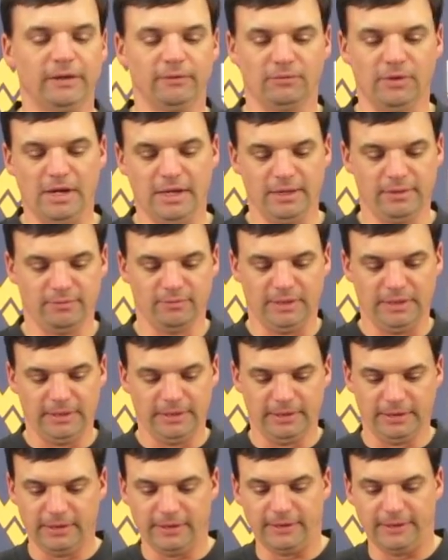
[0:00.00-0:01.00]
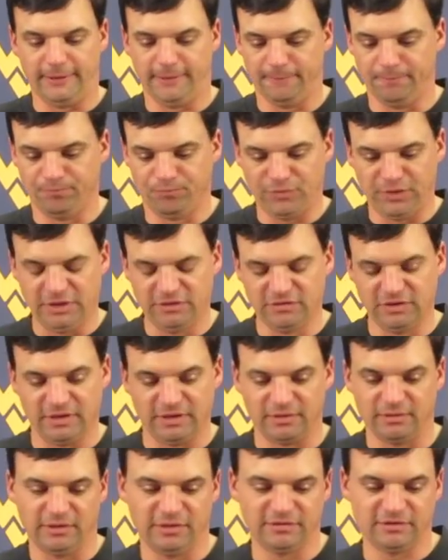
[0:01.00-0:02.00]
Ryan, he's
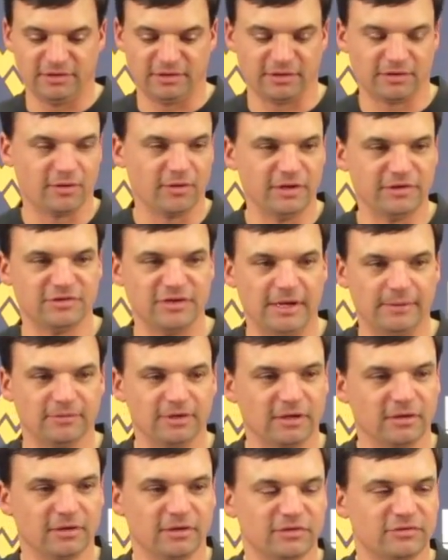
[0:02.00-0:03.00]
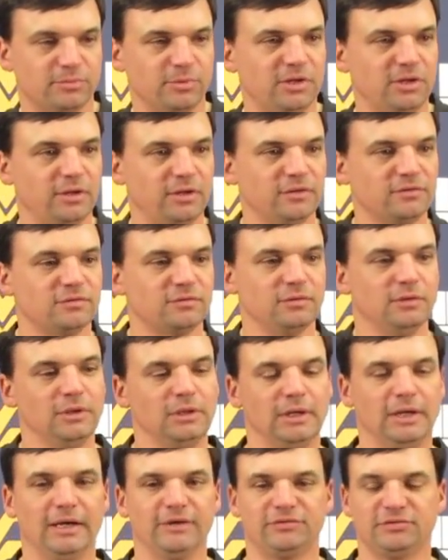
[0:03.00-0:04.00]
done a great job. He's got good experience.
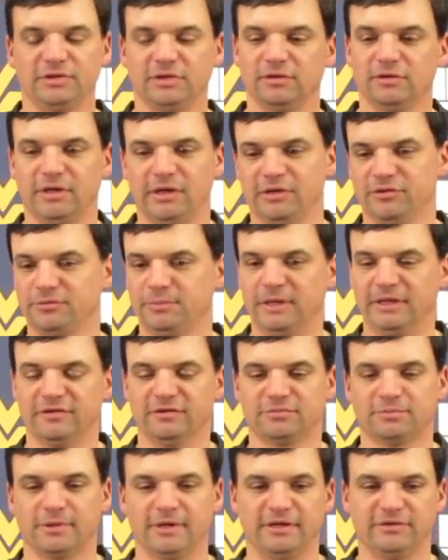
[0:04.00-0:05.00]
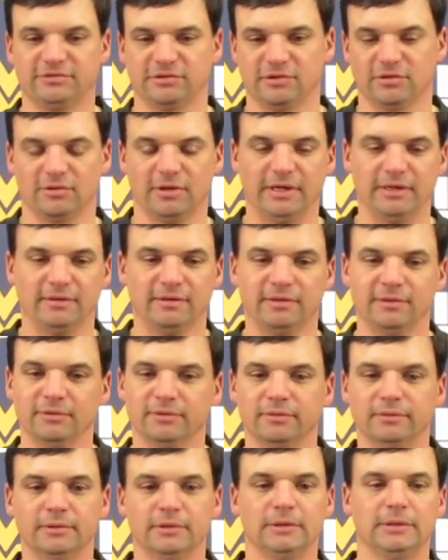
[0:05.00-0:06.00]
Obviously cares about this place a great
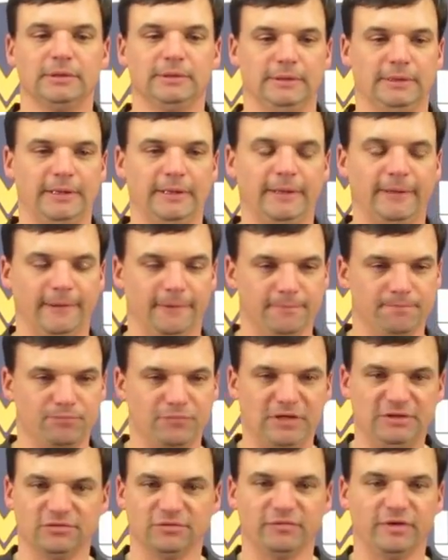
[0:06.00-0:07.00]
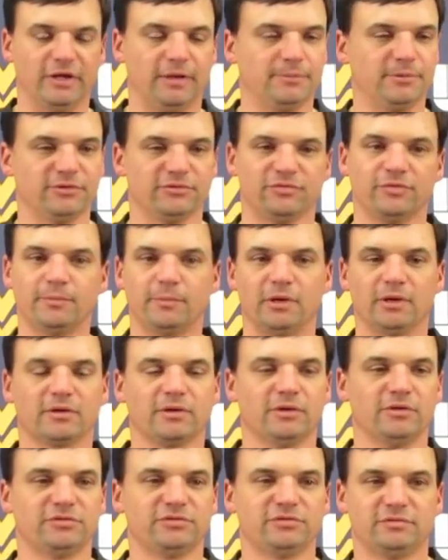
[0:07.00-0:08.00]
deal. He's developing as a football
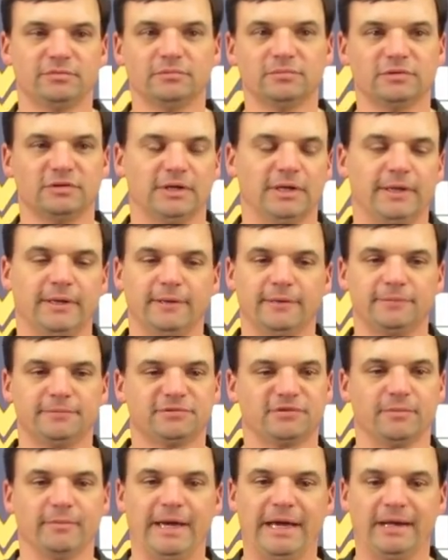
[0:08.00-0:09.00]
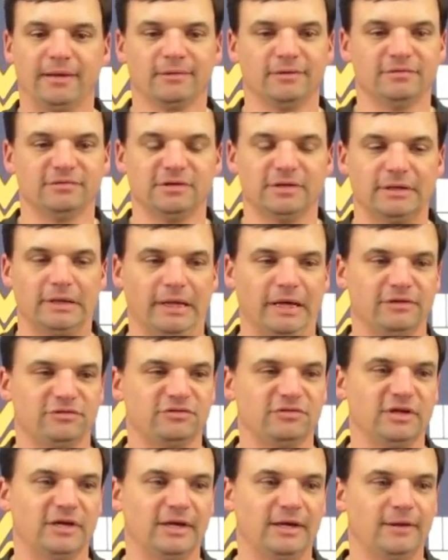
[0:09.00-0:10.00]
coach. Schematically, he's done a nice
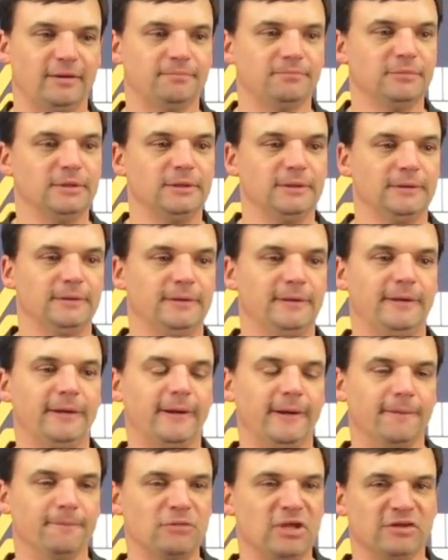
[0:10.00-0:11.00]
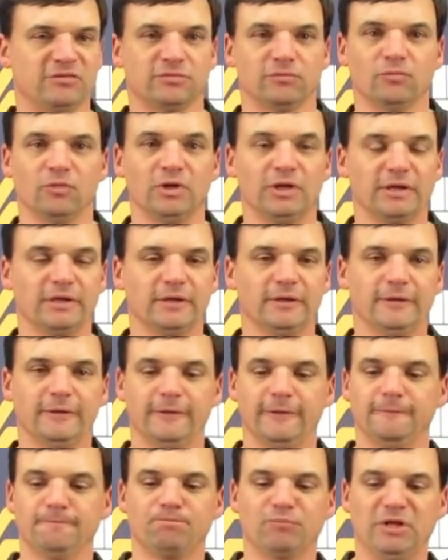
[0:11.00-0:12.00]
job. He has some really
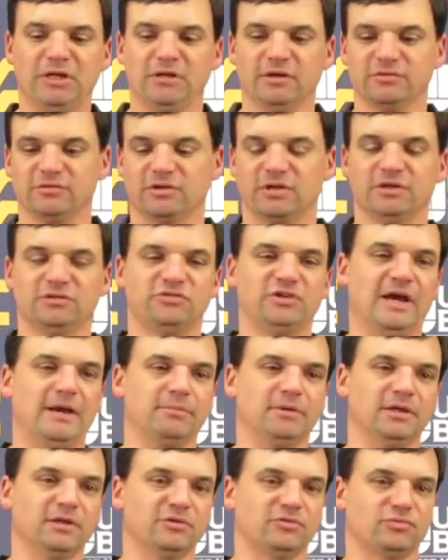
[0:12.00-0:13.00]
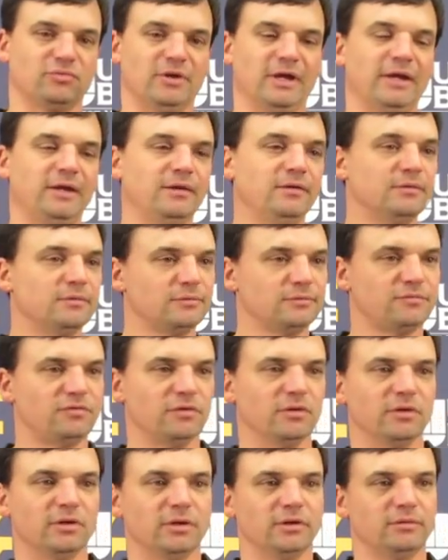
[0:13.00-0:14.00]
good he does a good job getting us ready
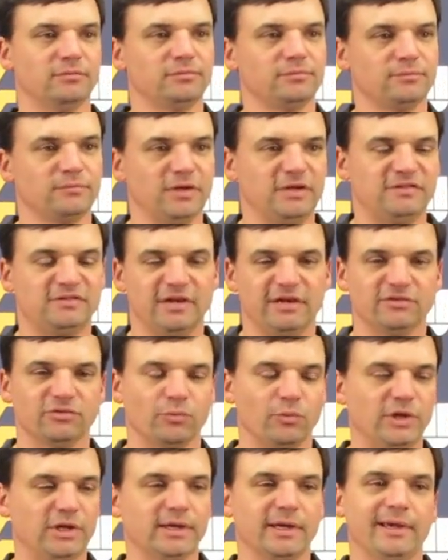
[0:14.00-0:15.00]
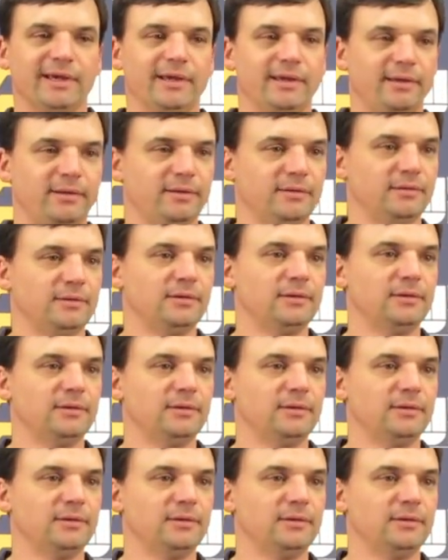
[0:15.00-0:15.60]
for the he stays a week ahead.